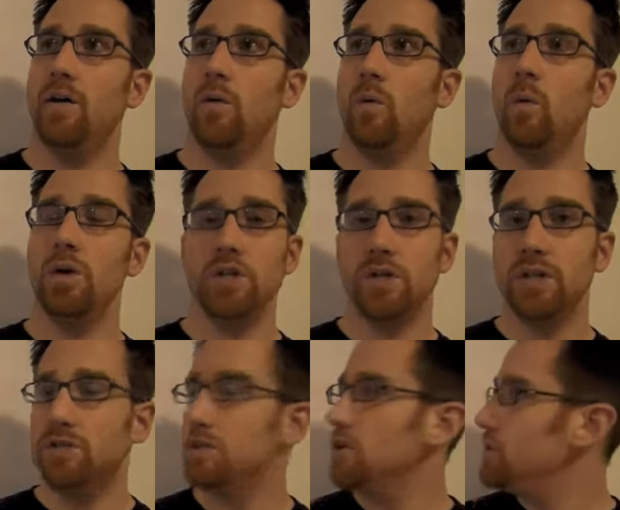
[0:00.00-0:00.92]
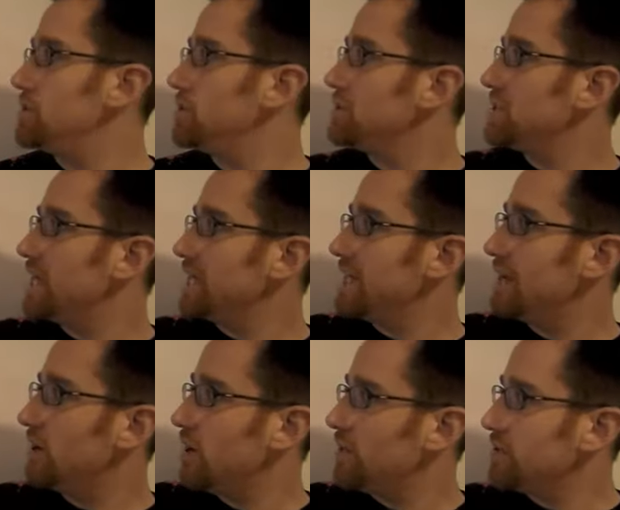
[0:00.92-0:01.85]
What you can do is you can take
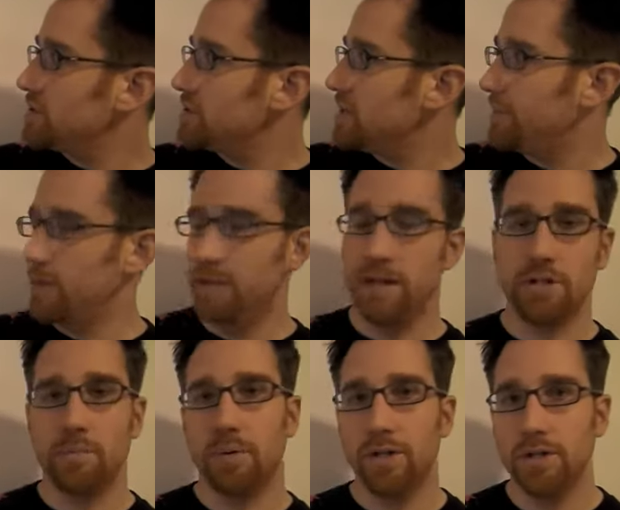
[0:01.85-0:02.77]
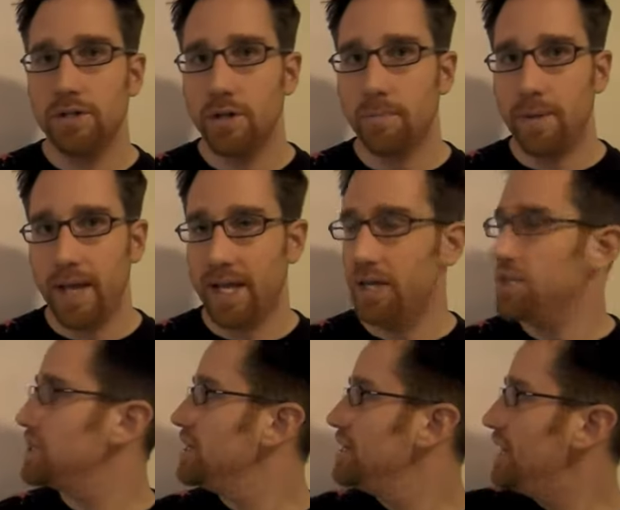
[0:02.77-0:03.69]
that author snippet that you put into your
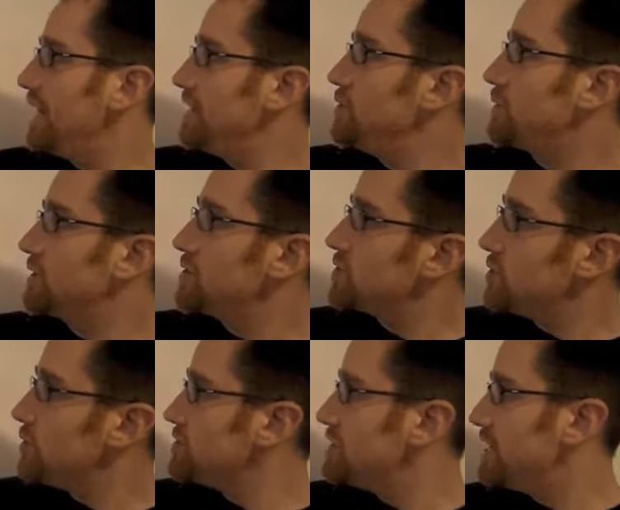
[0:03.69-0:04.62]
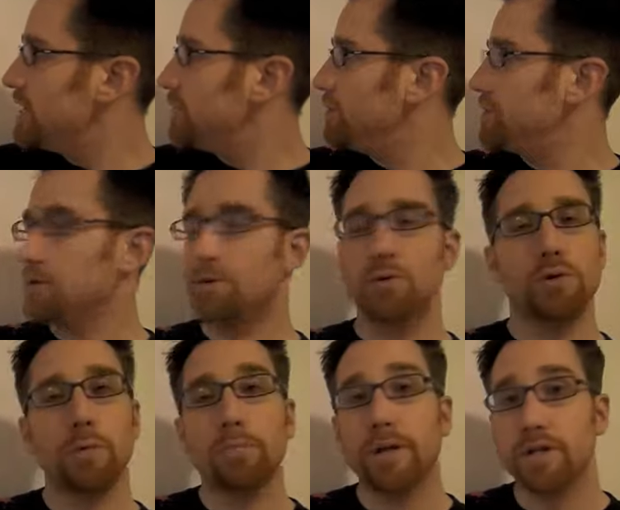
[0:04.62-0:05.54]
page and you can associate it with your
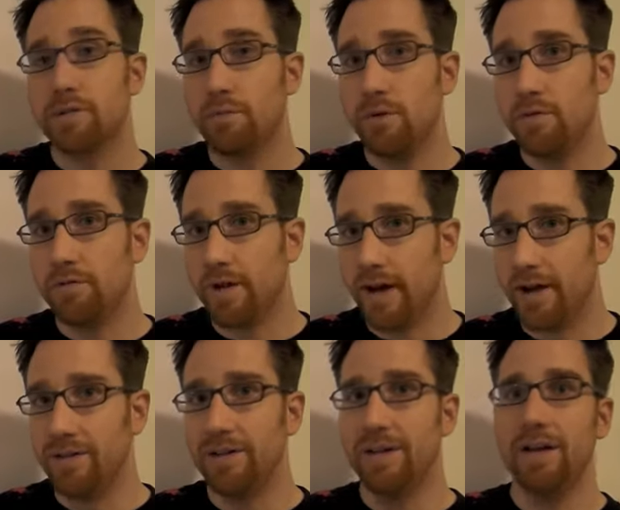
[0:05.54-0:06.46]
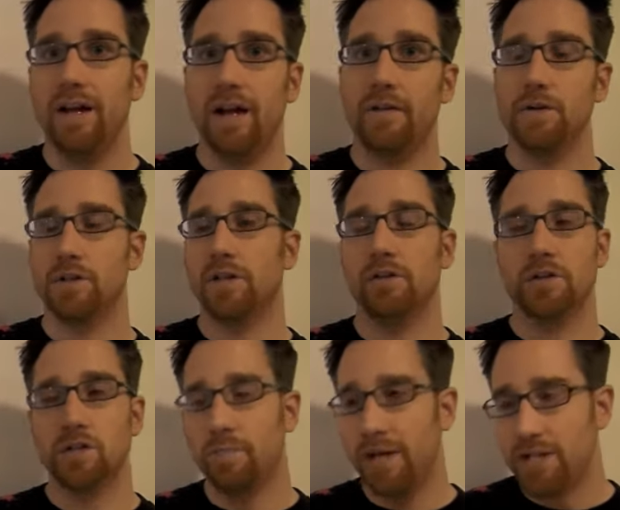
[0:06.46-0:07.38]
Google Plus profile. There's a little
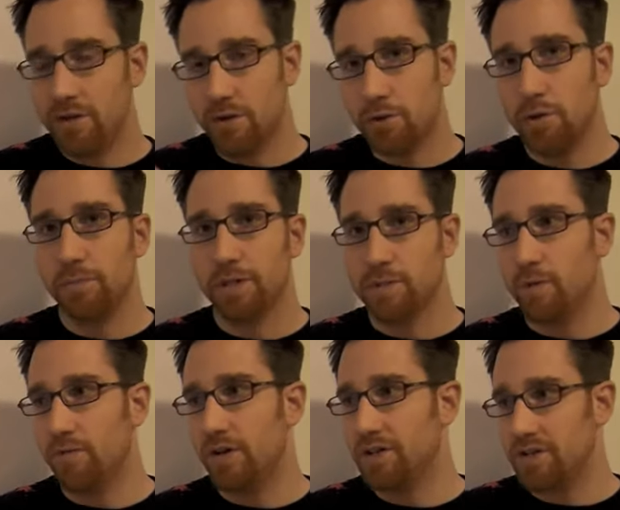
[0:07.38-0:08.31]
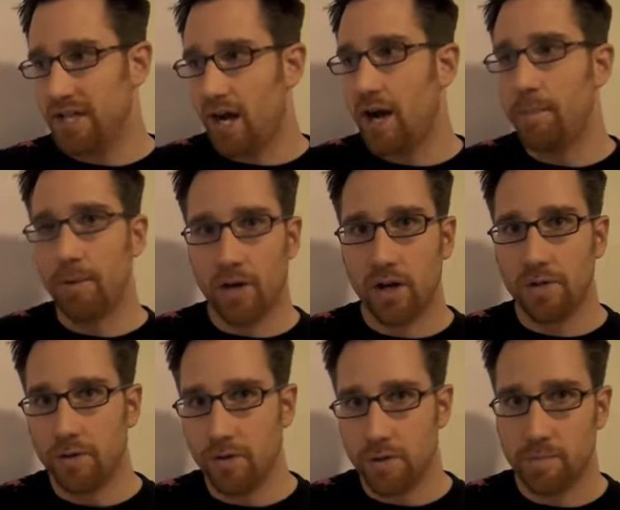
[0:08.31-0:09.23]
space in your Google Plus profile to say I'm an
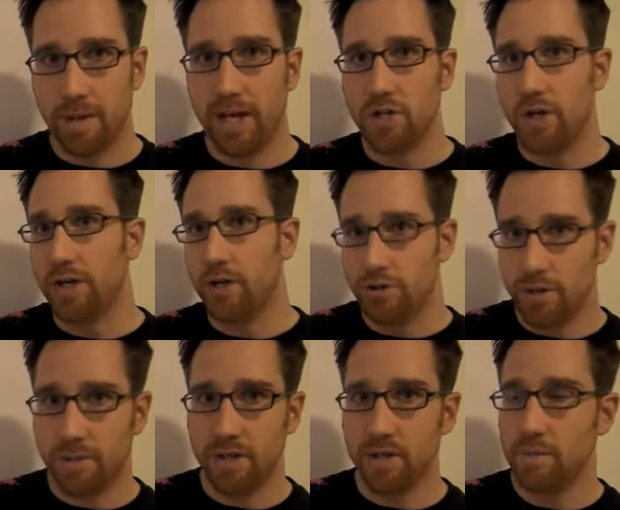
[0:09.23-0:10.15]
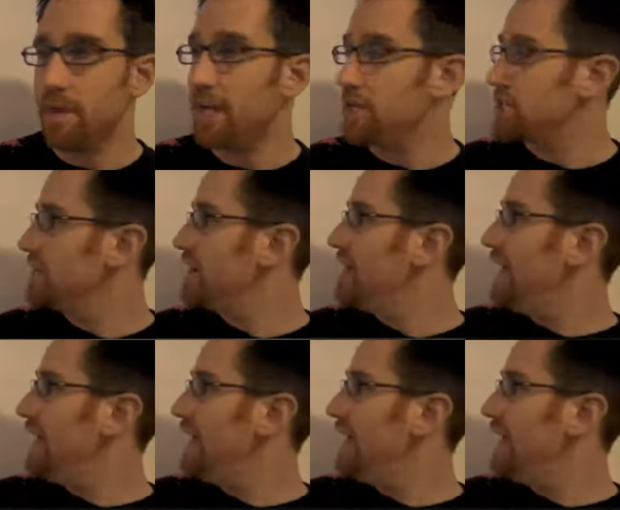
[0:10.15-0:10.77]
author of this page or I contributed to this page.